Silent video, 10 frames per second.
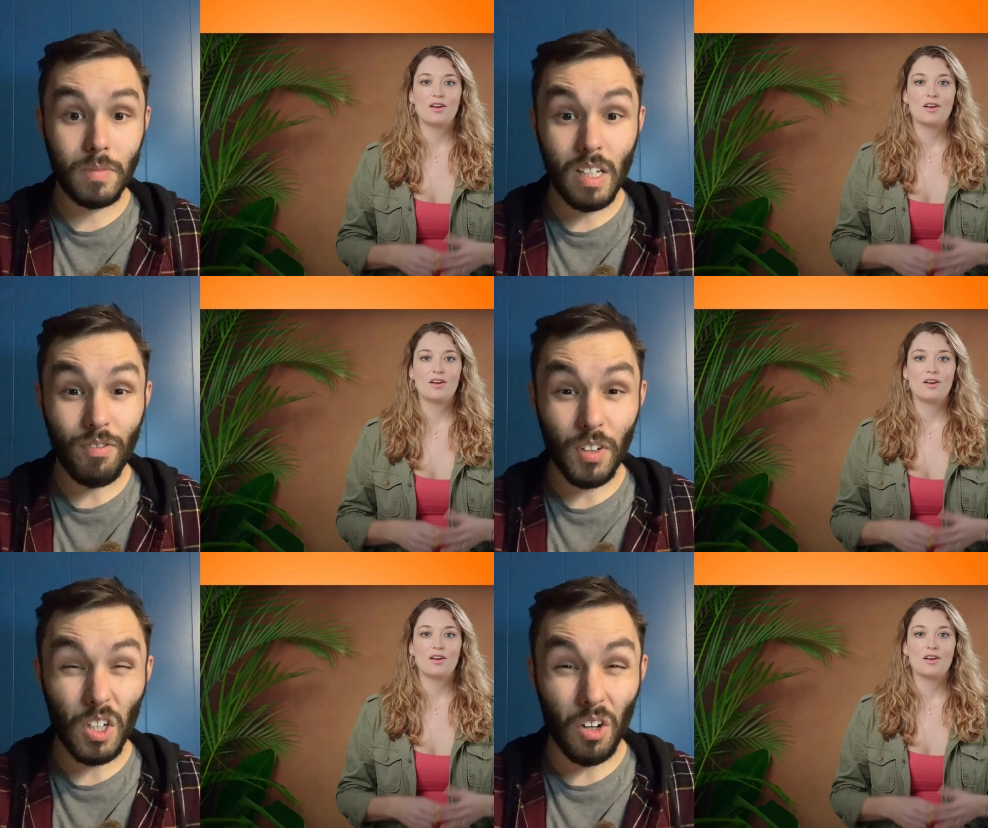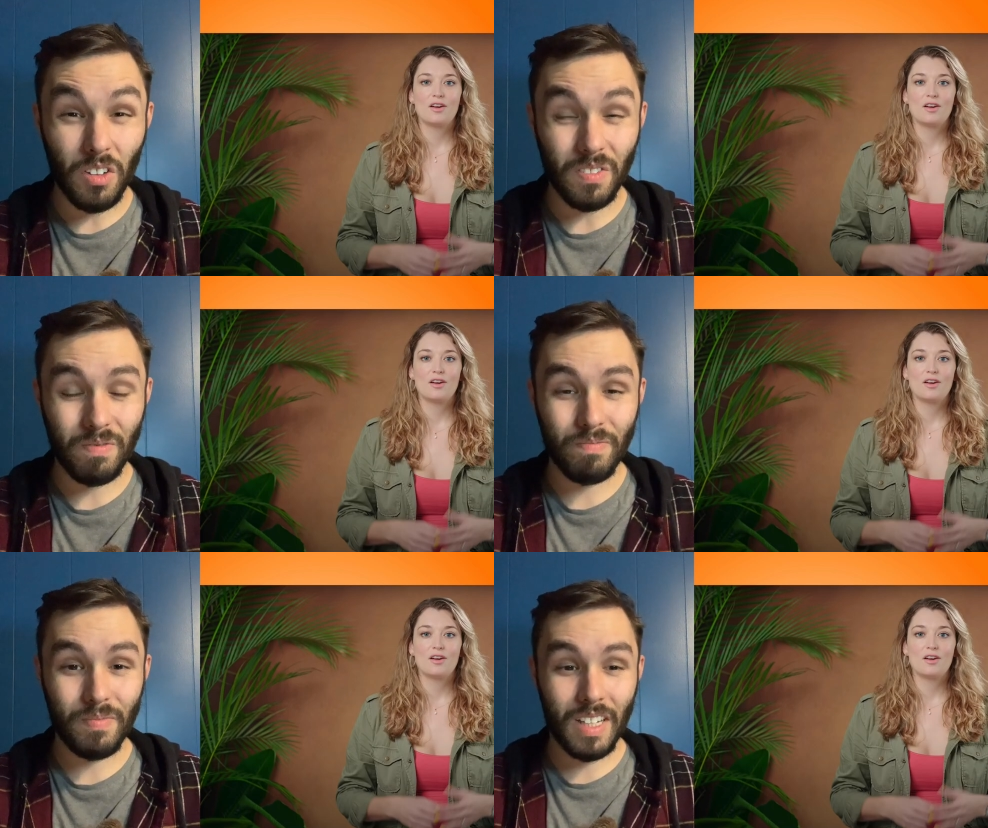Speaker 1: difficult
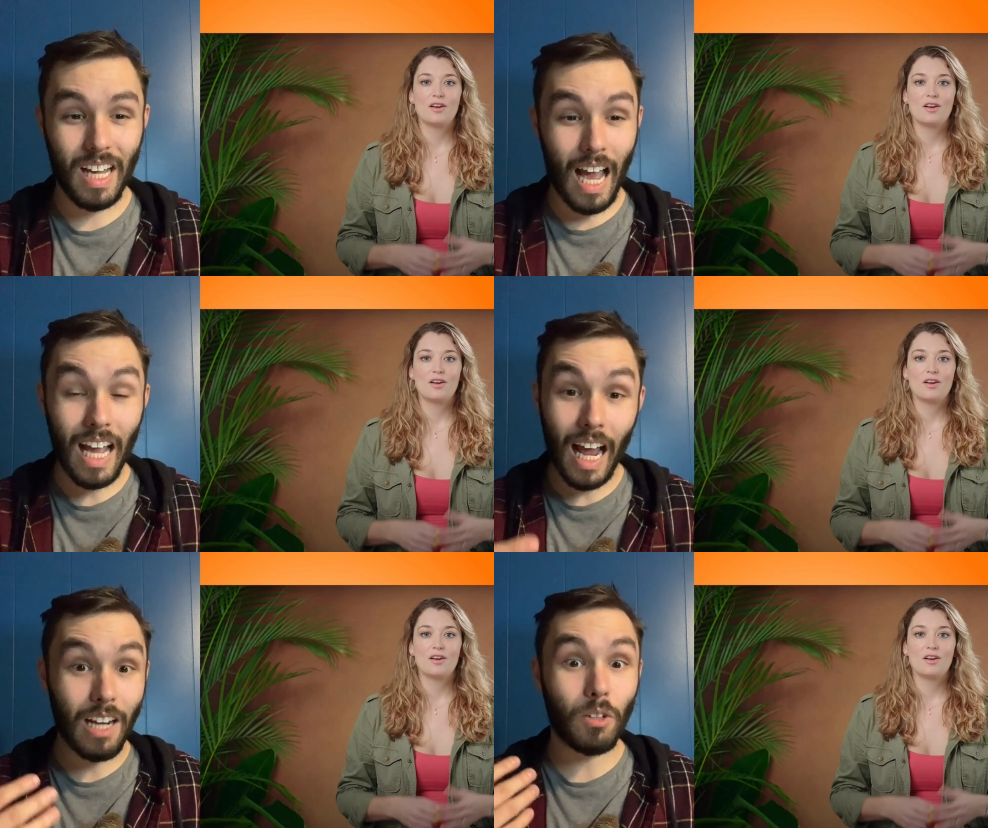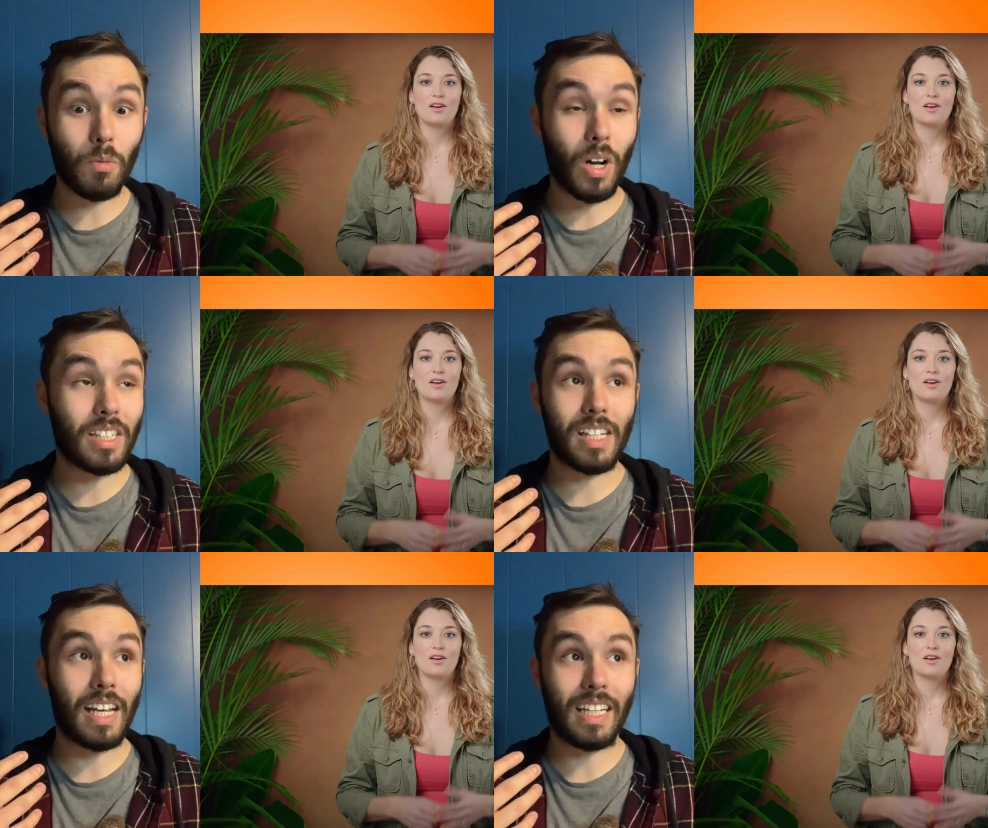uh, I, I don't want to
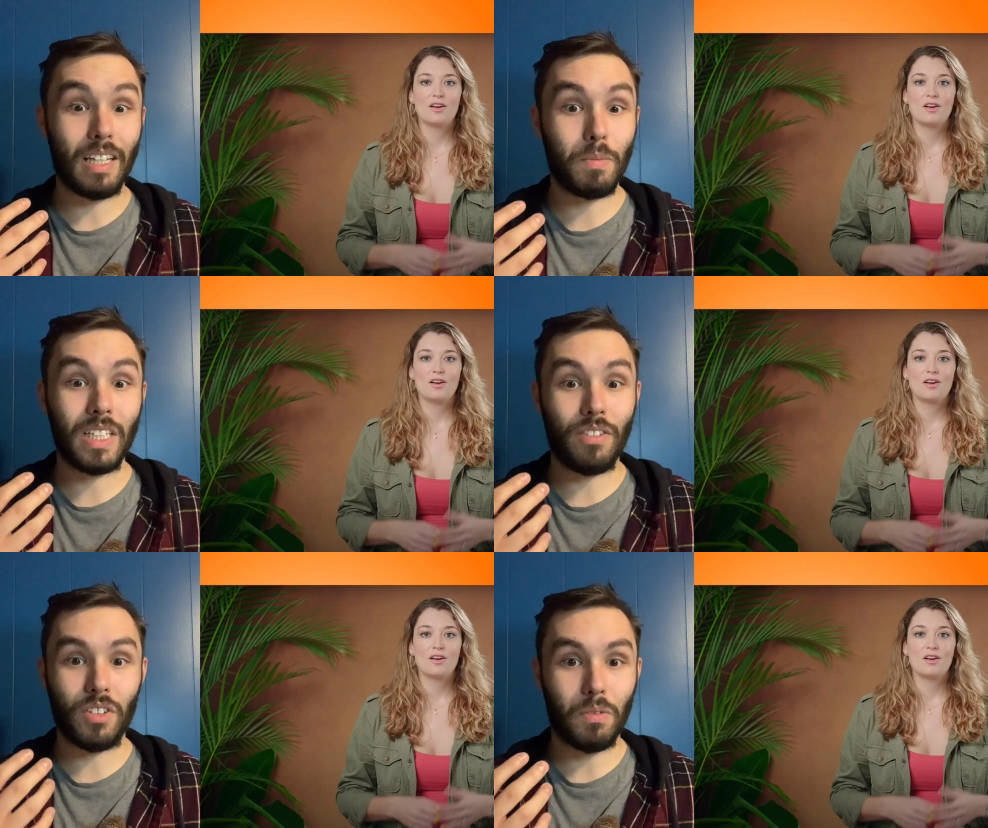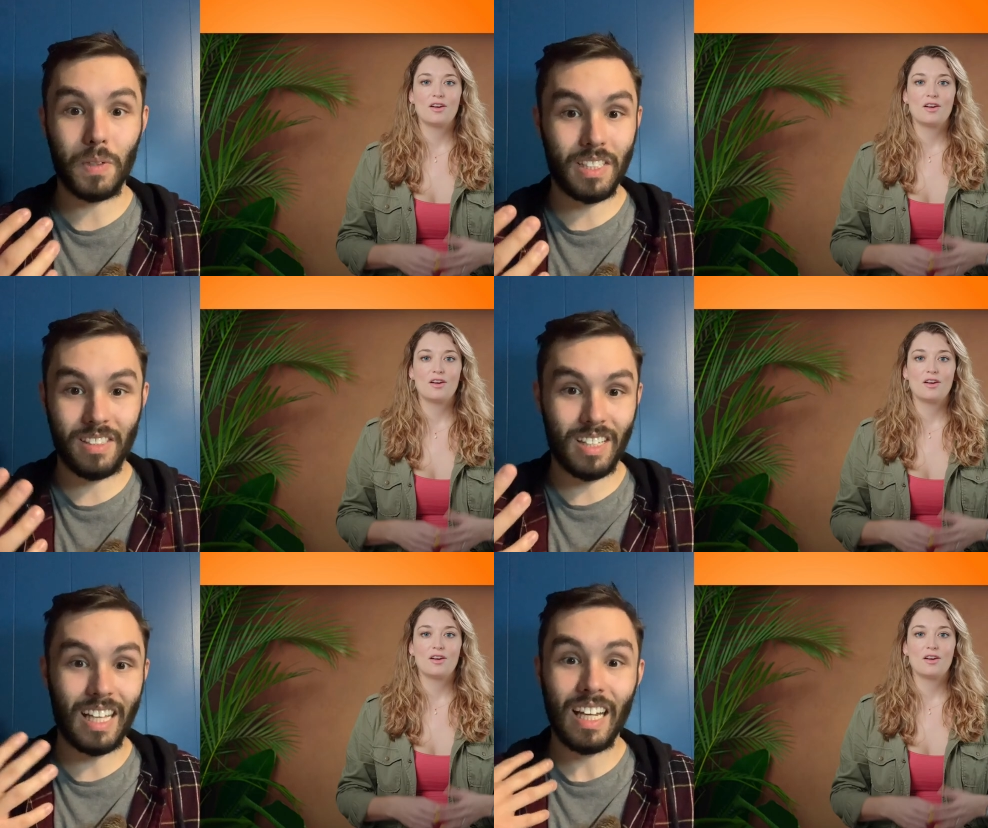say it can be difficult because
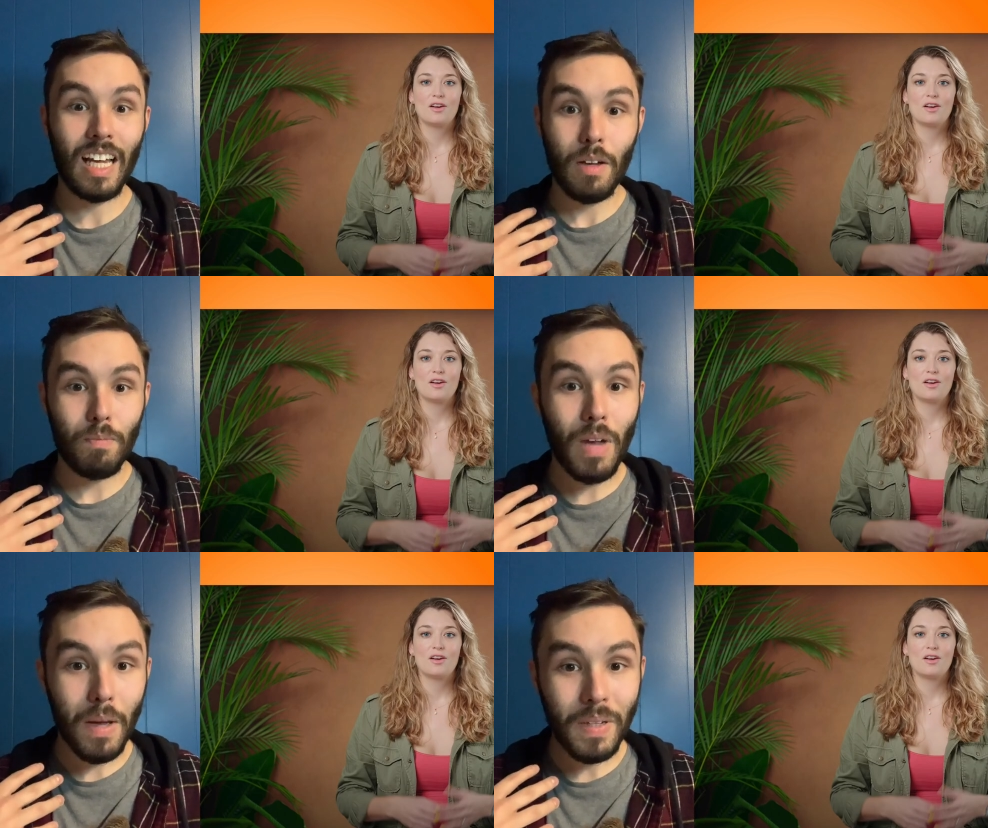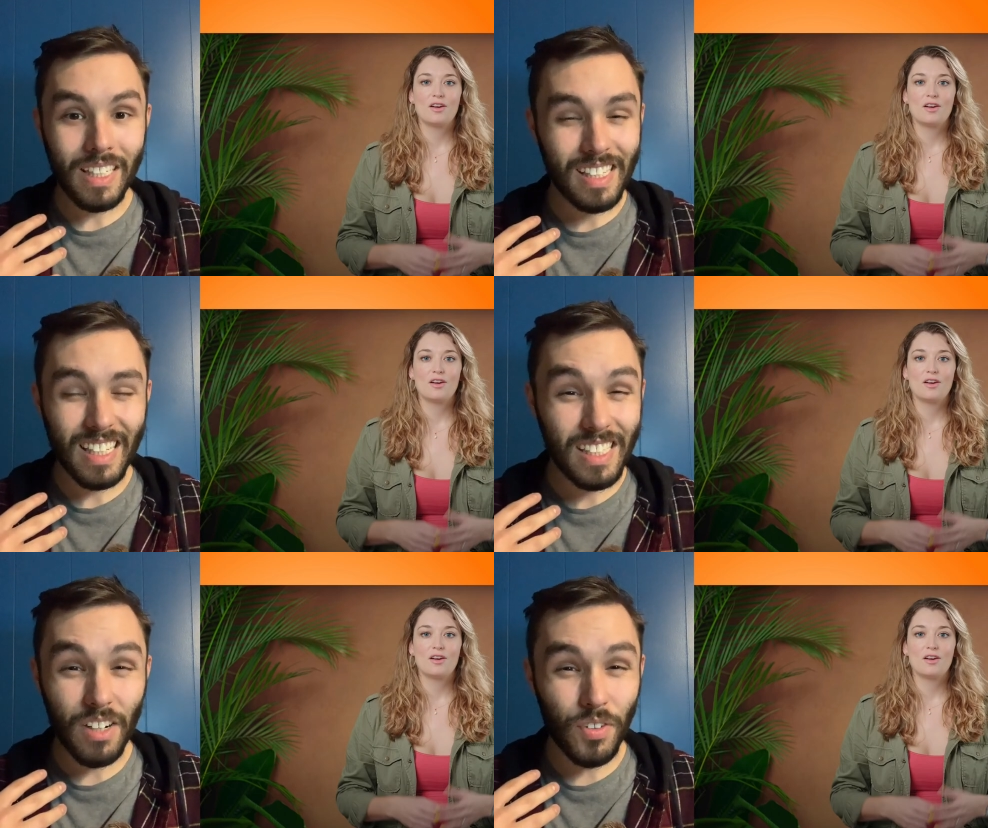it's like maybe it's
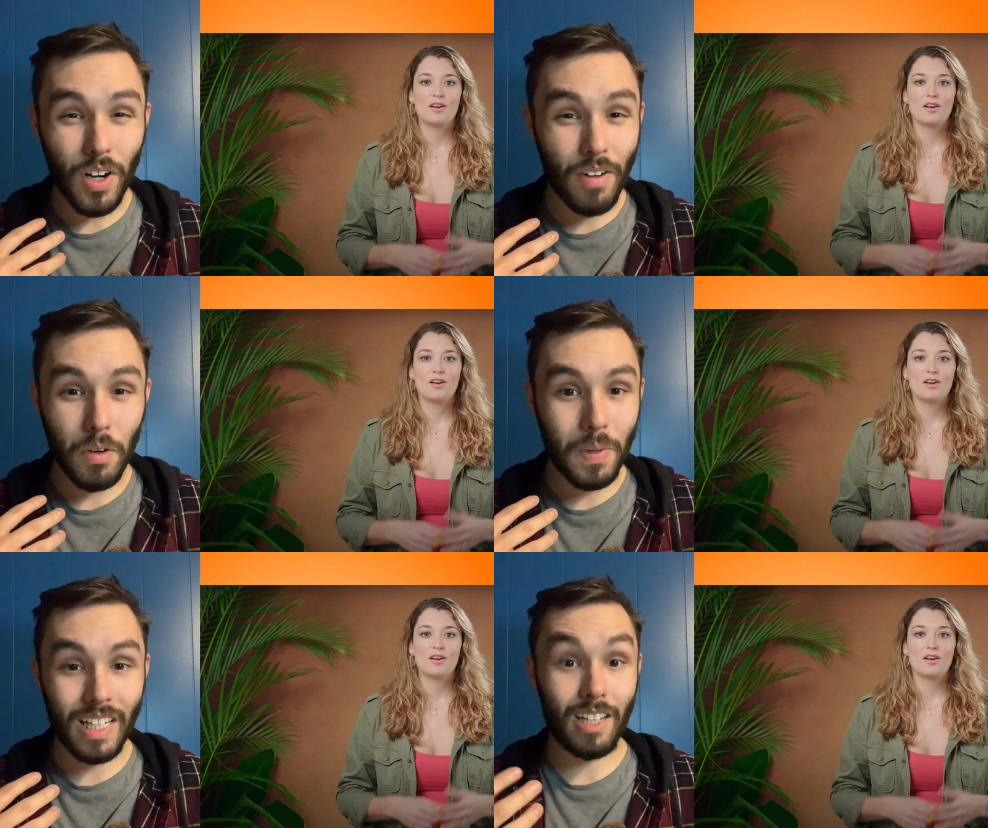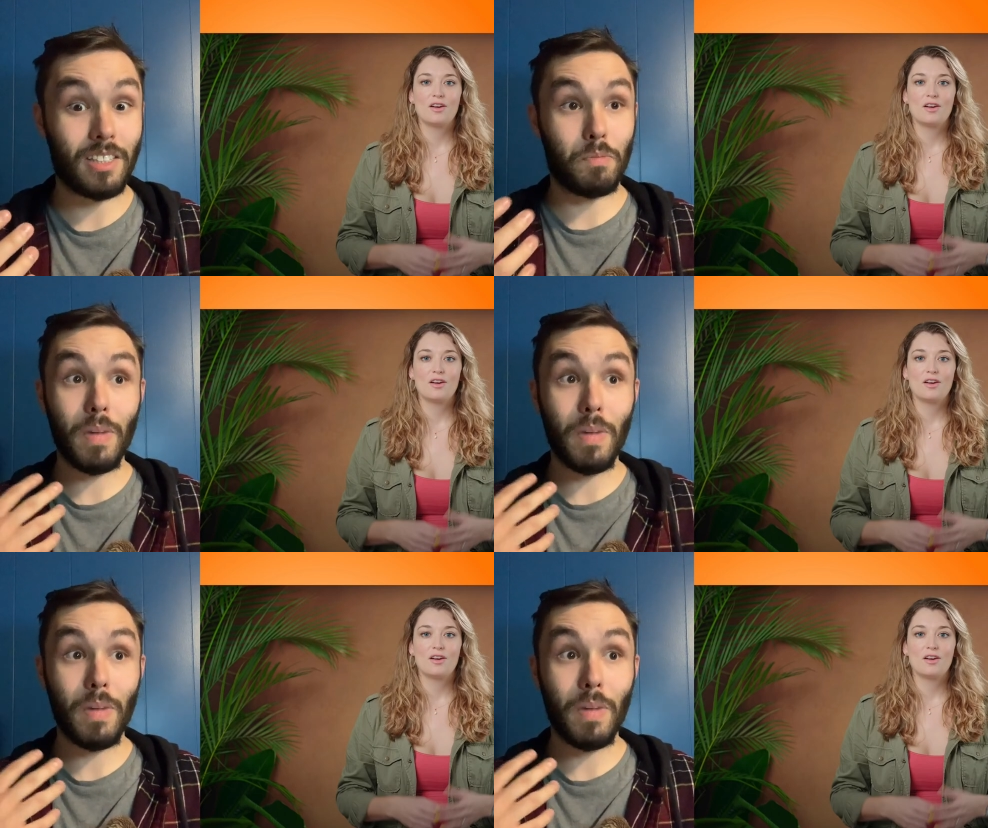easier for everybody else.